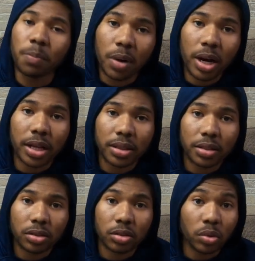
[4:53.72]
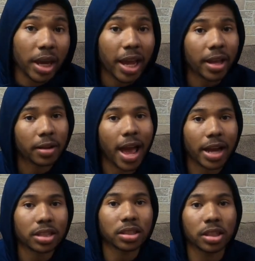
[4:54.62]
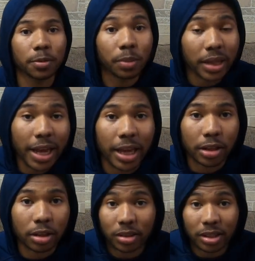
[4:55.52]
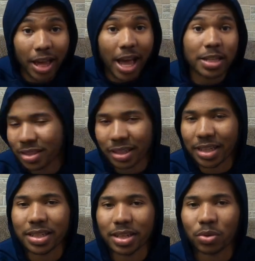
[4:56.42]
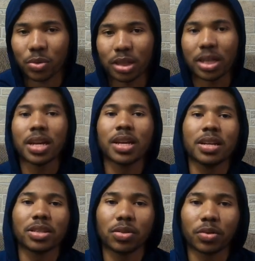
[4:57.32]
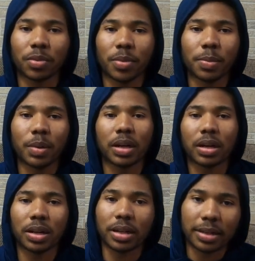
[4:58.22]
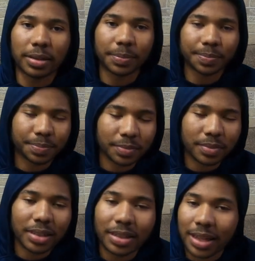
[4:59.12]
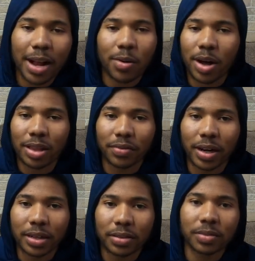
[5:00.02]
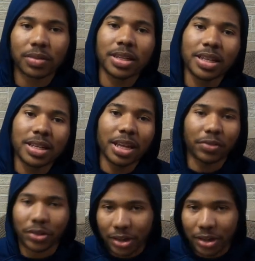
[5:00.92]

but you can't actually play. The last, the easiest one to remember, um, non-qualifier. If you're a